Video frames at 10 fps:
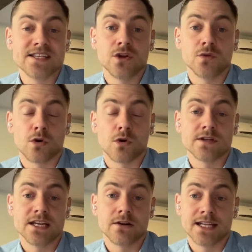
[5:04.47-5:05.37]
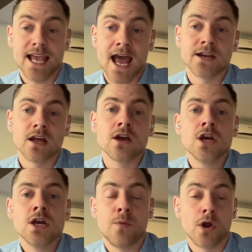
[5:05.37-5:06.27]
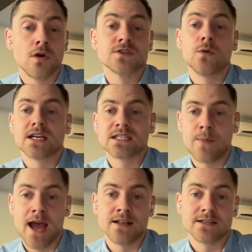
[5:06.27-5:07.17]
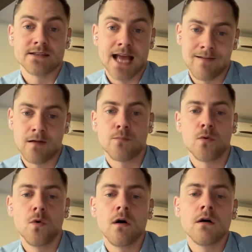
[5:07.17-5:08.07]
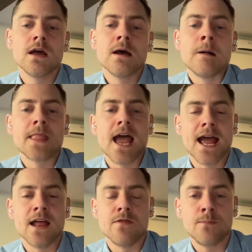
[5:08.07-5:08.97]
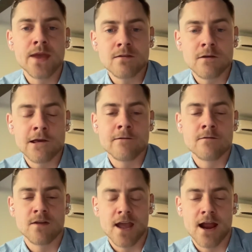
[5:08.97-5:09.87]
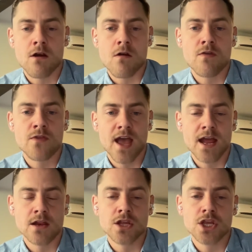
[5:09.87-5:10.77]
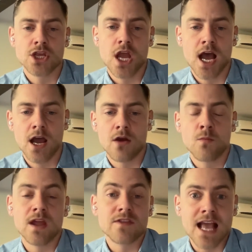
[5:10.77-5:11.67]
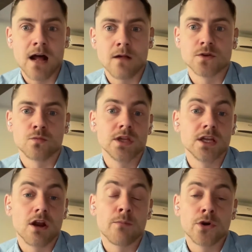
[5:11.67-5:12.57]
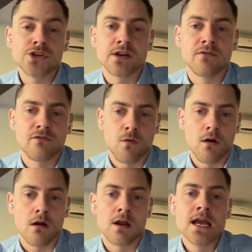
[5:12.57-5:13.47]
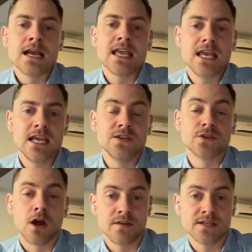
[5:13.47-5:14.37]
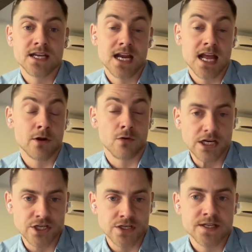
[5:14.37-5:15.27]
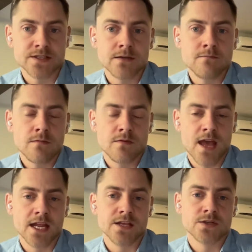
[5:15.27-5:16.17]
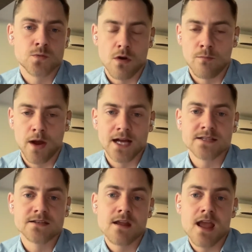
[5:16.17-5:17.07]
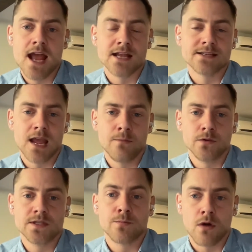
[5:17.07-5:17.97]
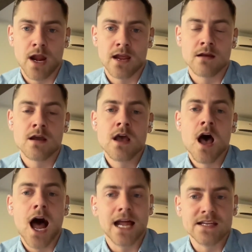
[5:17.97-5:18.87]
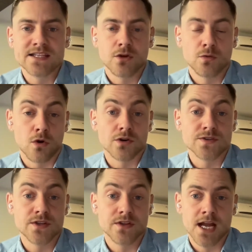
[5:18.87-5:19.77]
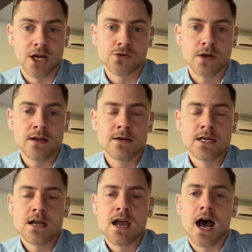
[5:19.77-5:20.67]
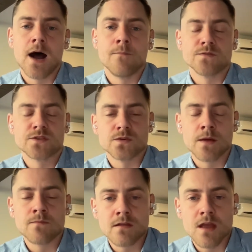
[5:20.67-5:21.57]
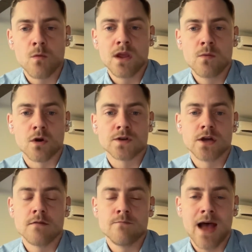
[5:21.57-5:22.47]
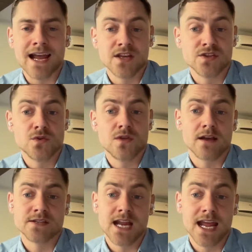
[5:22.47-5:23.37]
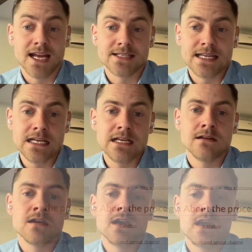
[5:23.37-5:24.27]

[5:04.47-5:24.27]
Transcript: skilled workers here in Canada, but also expands the talent pool. And the big thing there that uh, we at the council really are pushing for is obviously an immigration system that is robust and is able to bring highly skilled workers to the country. Um, so, something that we worked on back in 2018